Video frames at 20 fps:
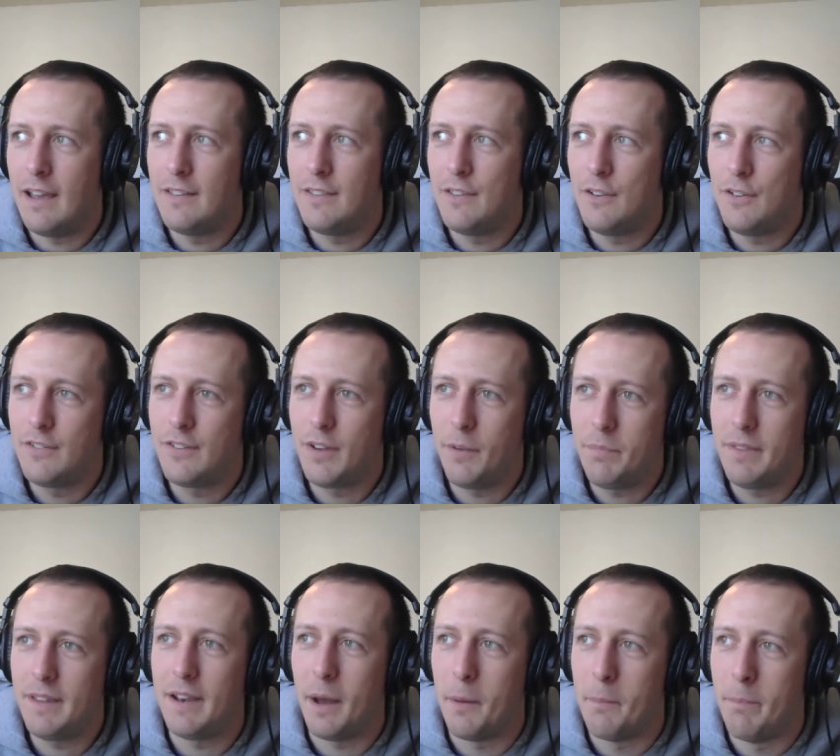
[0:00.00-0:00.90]
there's
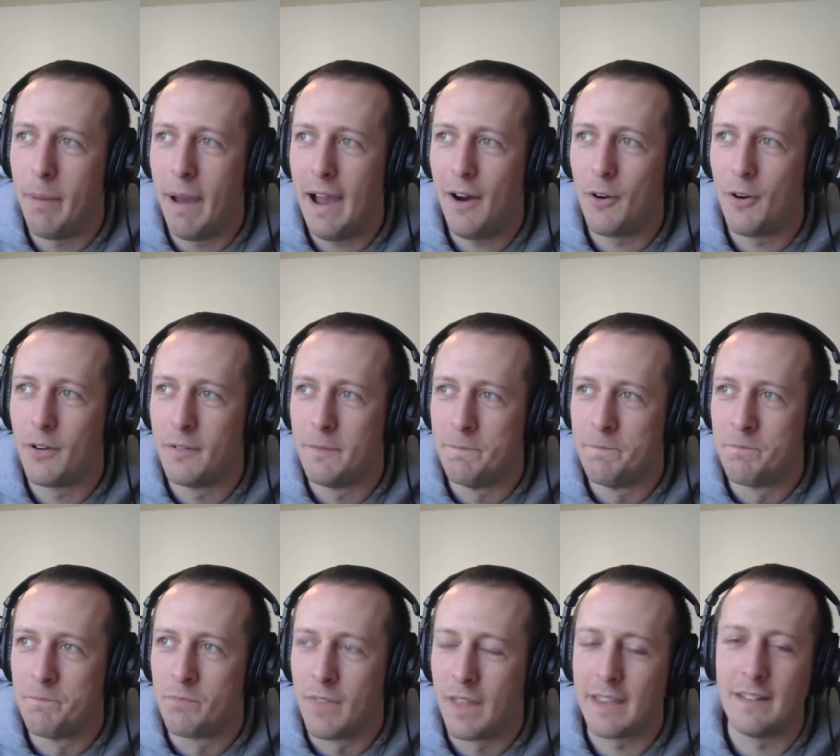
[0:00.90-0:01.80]
something about
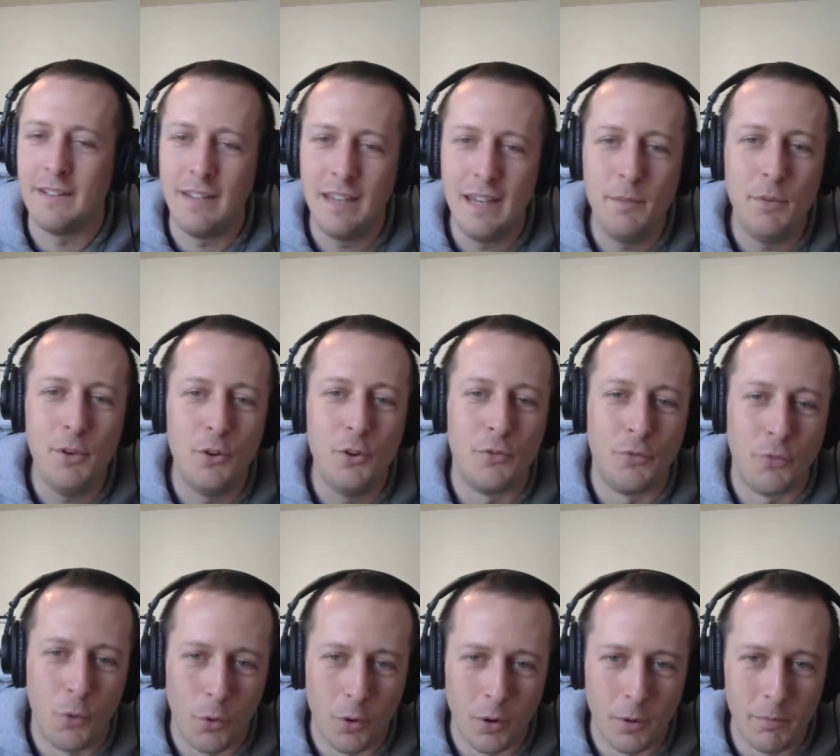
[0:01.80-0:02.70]
like a team
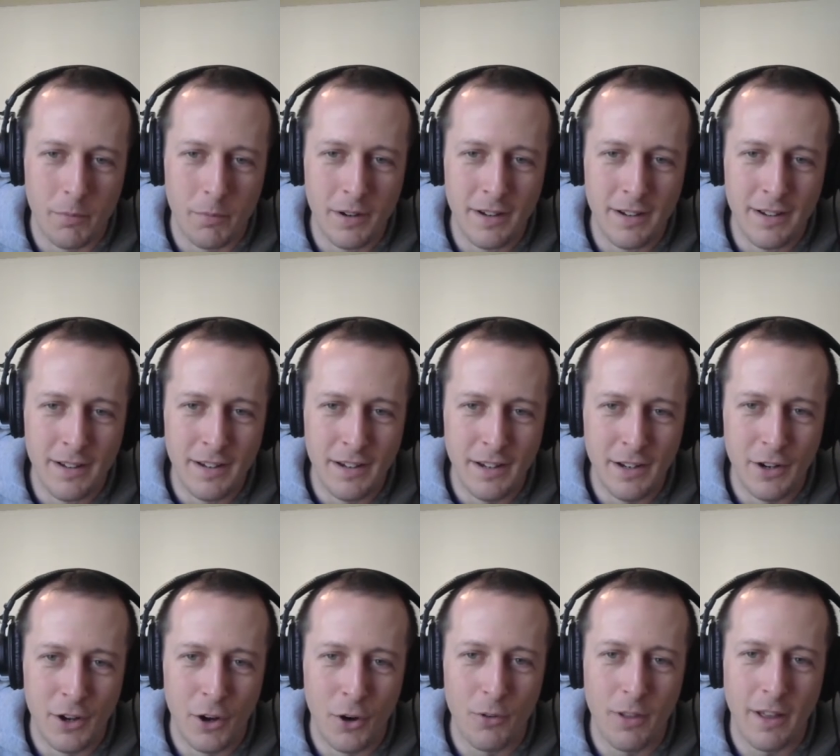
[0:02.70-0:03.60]
uniform,
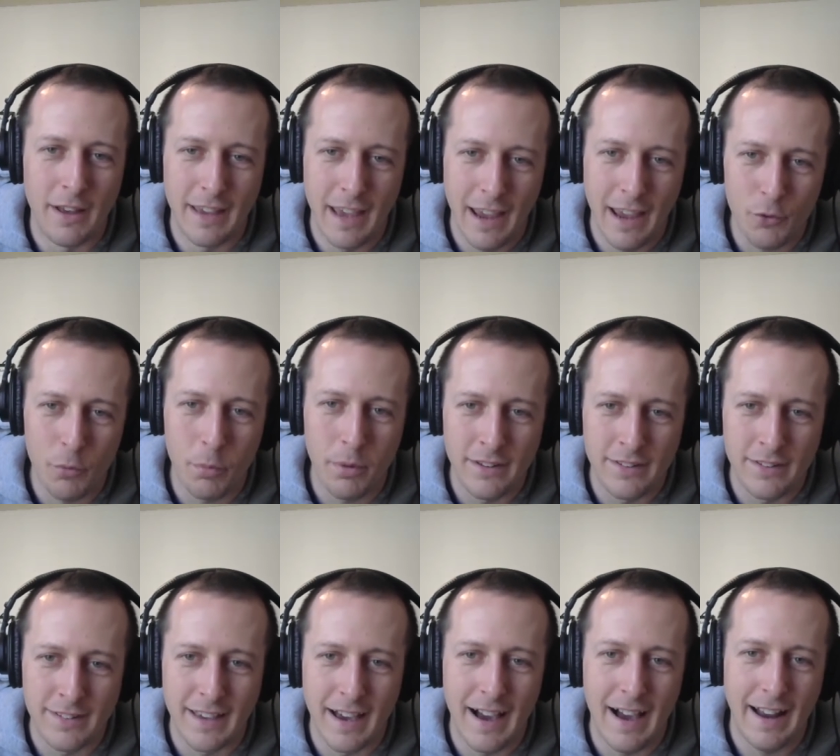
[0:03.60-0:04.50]
you know, like
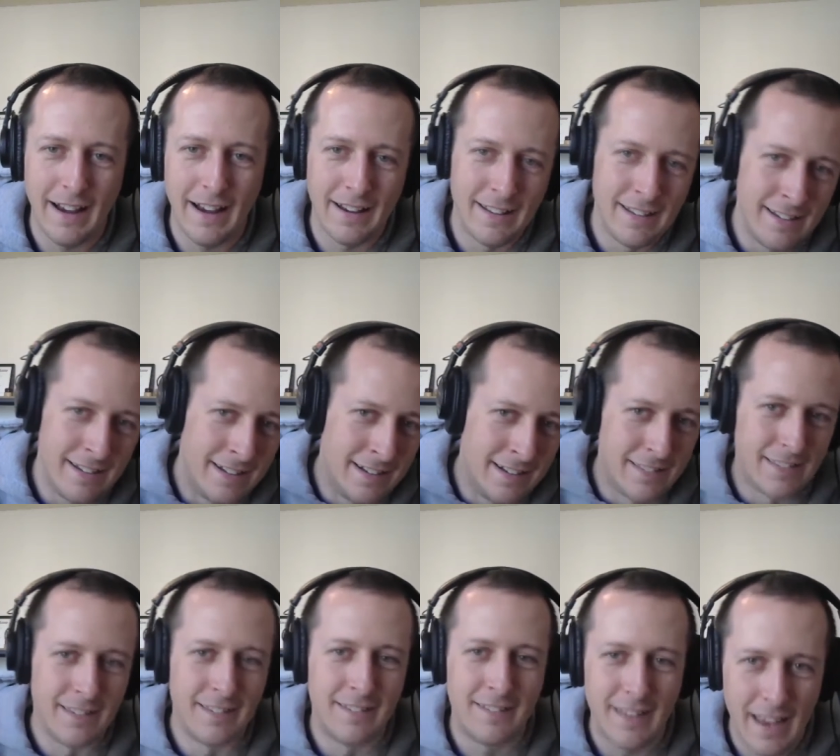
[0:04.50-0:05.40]
everybody's got
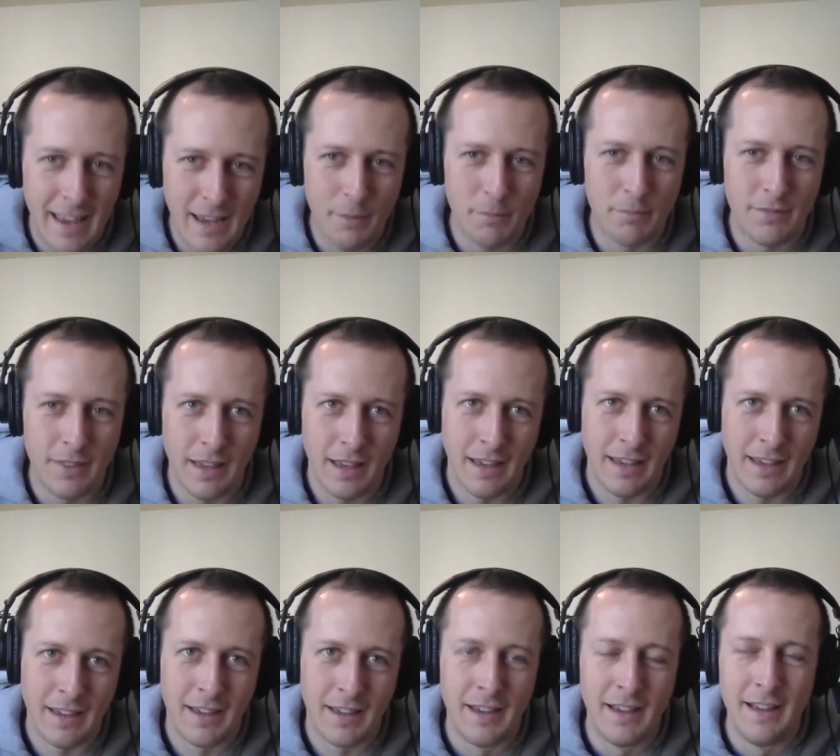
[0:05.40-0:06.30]
the same
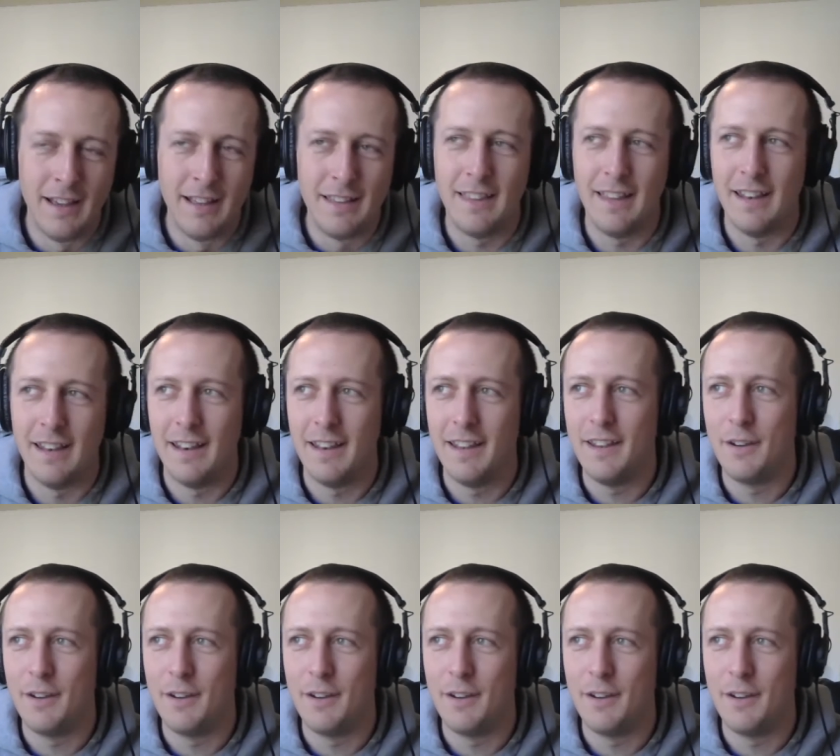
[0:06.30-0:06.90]
thing that